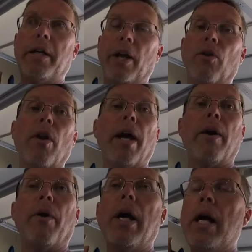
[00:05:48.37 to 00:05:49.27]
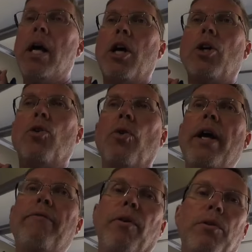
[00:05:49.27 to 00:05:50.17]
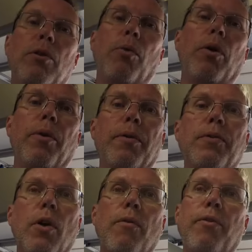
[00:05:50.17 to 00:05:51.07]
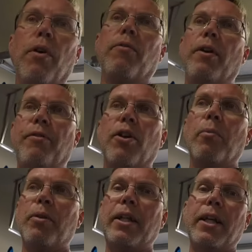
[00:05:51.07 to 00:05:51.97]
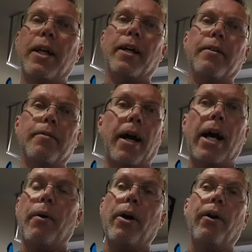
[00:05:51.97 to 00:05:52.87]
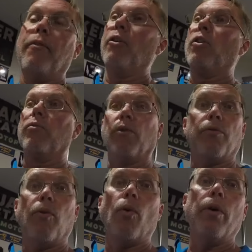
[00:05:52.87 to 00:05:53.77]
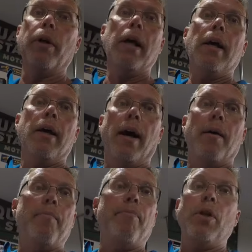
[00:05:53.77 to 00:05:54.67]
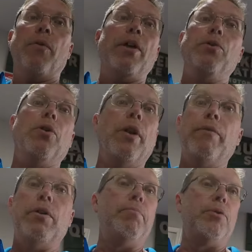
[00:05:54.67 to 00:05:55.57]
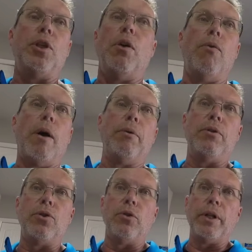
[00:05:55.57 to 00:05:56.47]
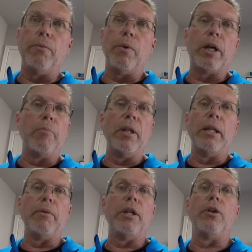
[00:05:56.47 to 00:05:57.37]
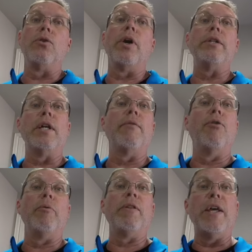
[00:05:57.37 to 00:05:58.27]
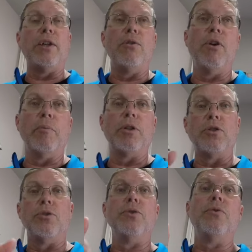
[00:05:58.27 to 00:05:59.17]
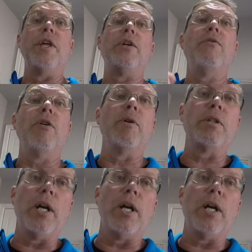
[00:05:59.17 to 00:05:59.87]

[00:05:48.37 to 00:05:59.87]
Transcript: carroll iowa great folks to work with so if you're if you're up in the uh, iowa area if you're looking for a ford um, you know they do deliver so i would certainly recommend them they did a great job for me thank you very much drew thank you very much